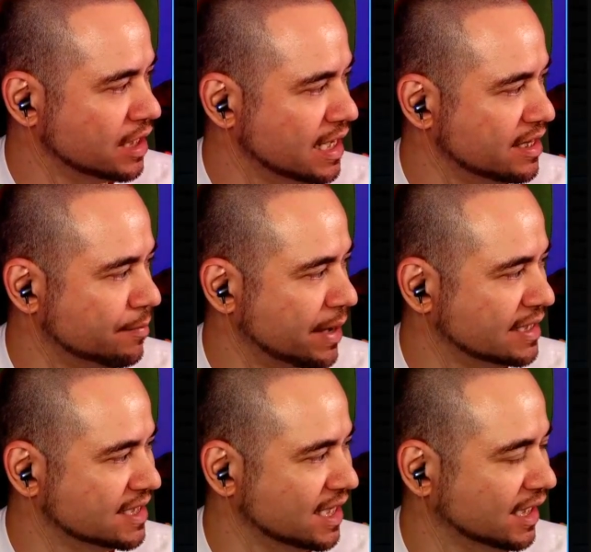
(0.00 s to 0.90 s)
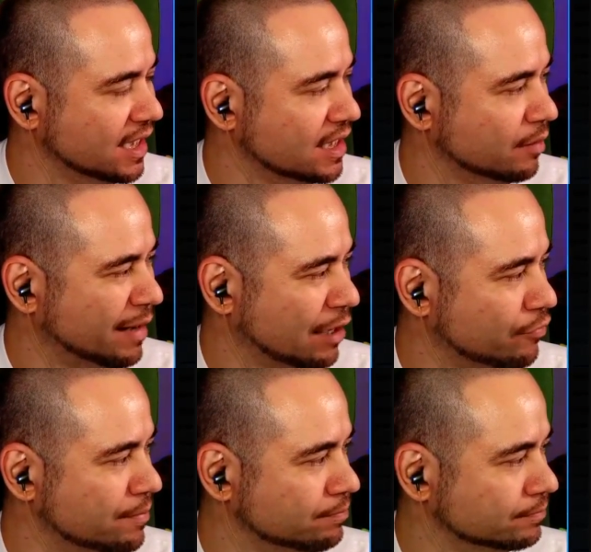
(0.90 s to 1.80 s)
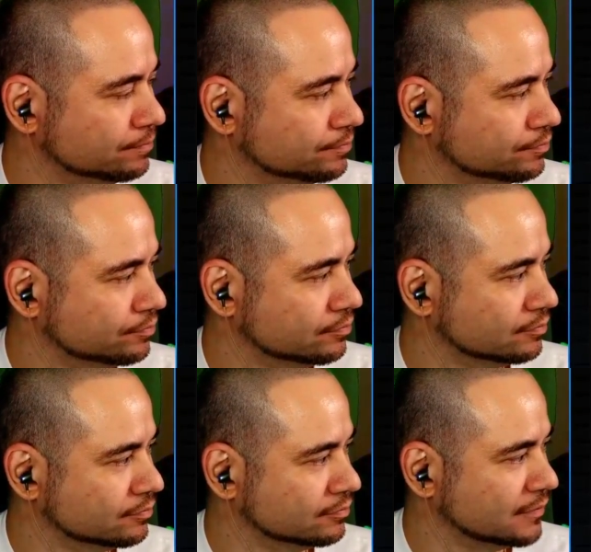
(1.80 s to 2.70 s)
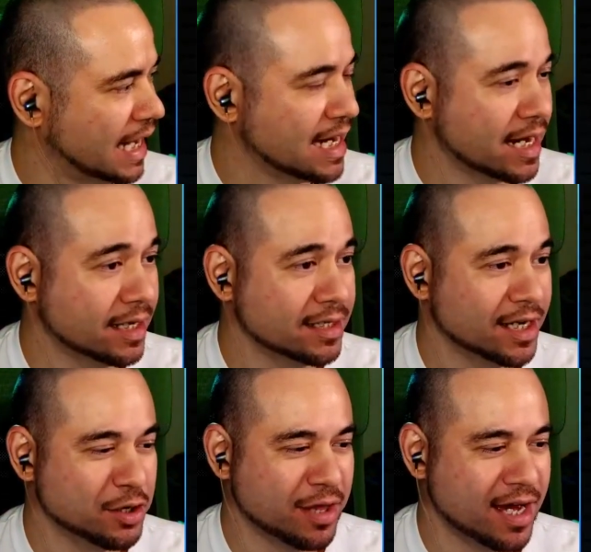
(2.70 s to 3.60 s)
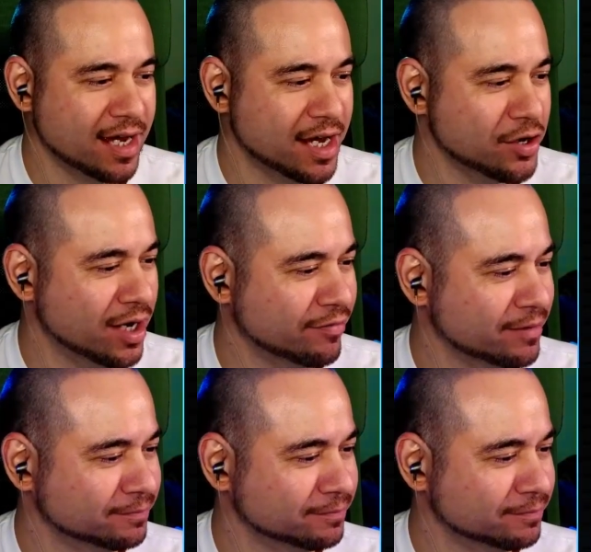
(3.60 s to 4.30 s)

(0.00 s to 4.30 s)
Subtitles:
And here they're painting the black rim. Hey Nana, are you there? I know you love it.